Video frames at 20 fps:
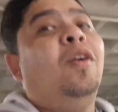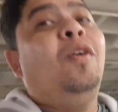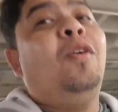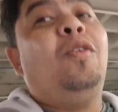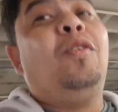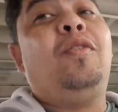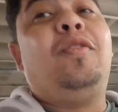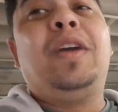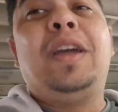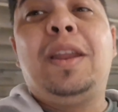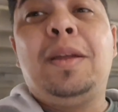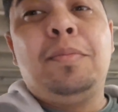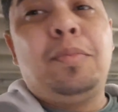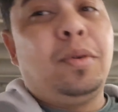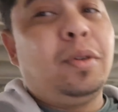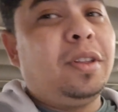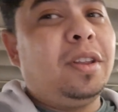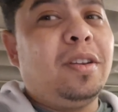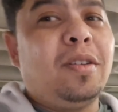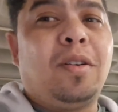Very
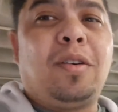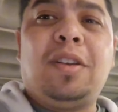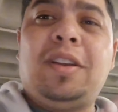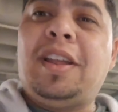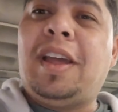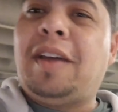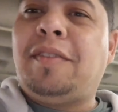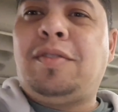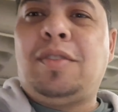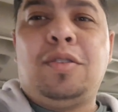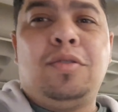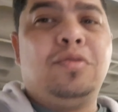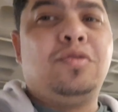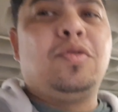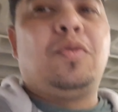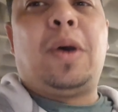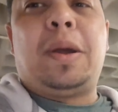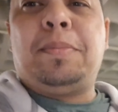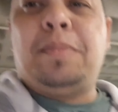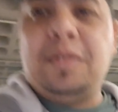important. You hardly have to use your
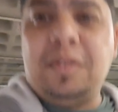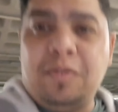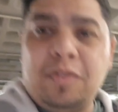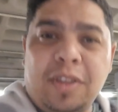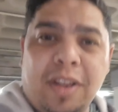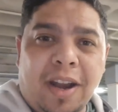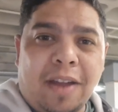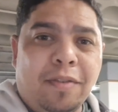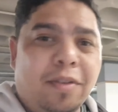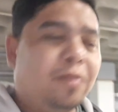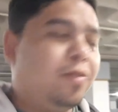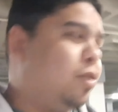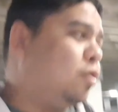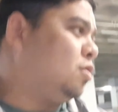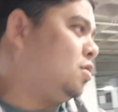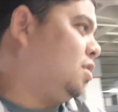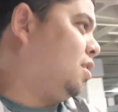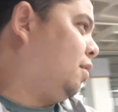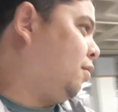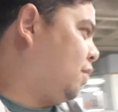wipers if you're driving
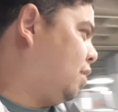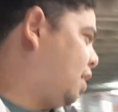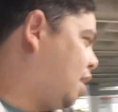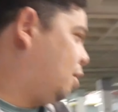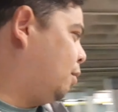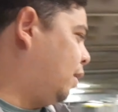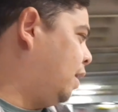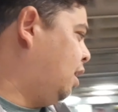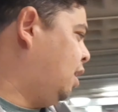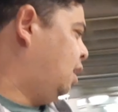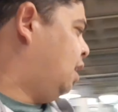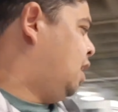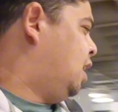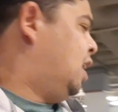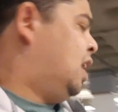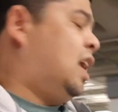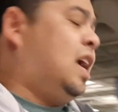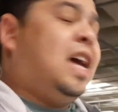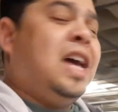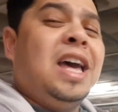fast enough on the highway.
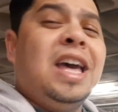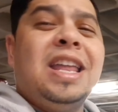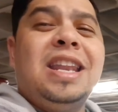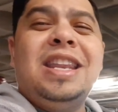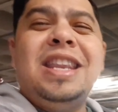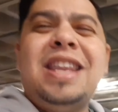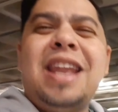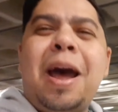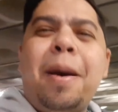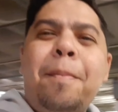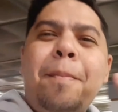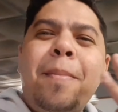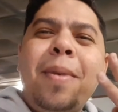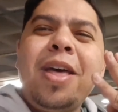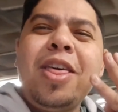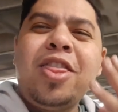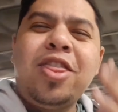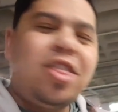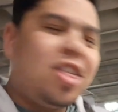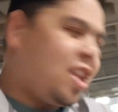Number
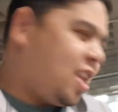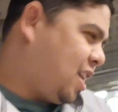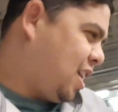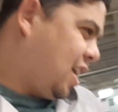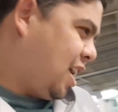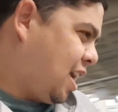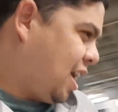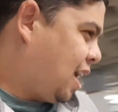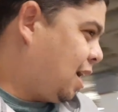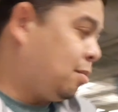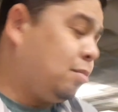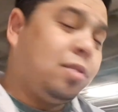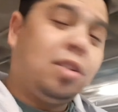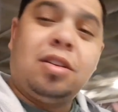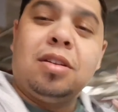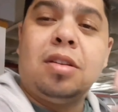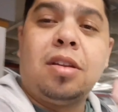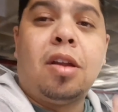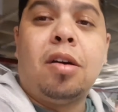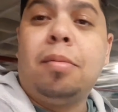3, I'm
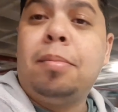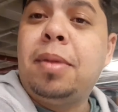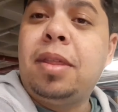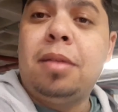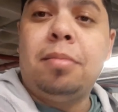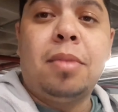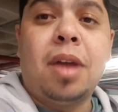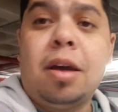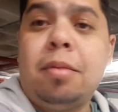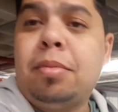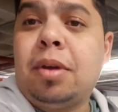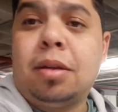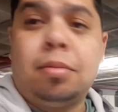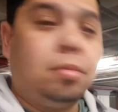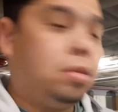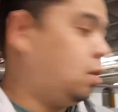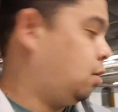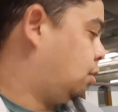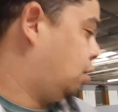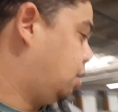gonna number them down, but I'm
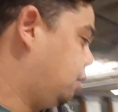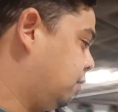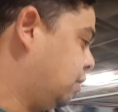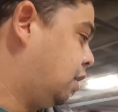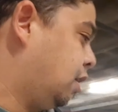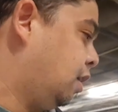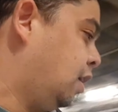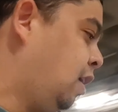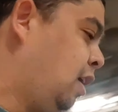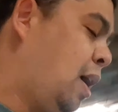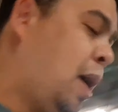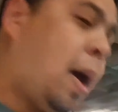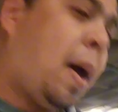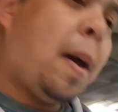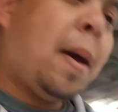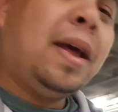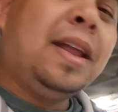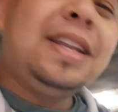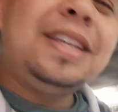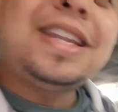not even gonna.
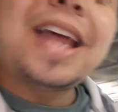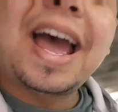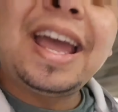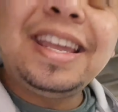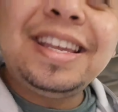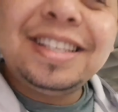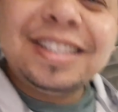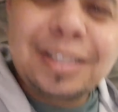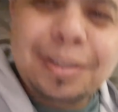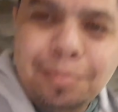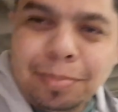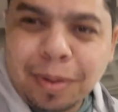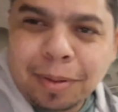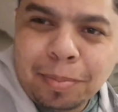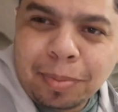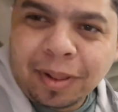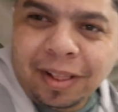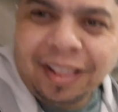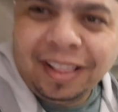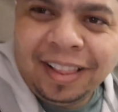Tires,
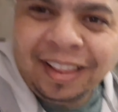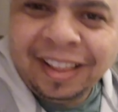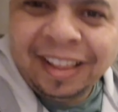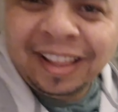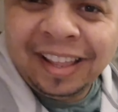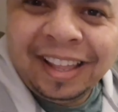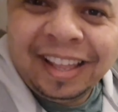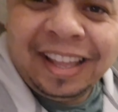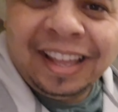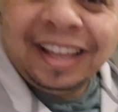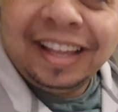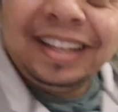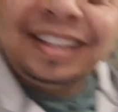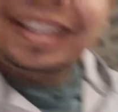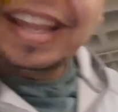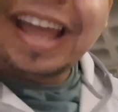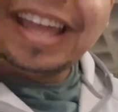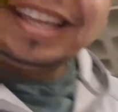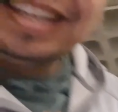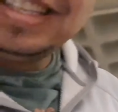people.
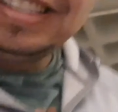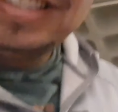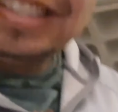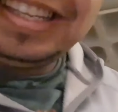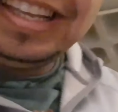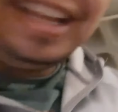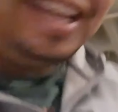Tires.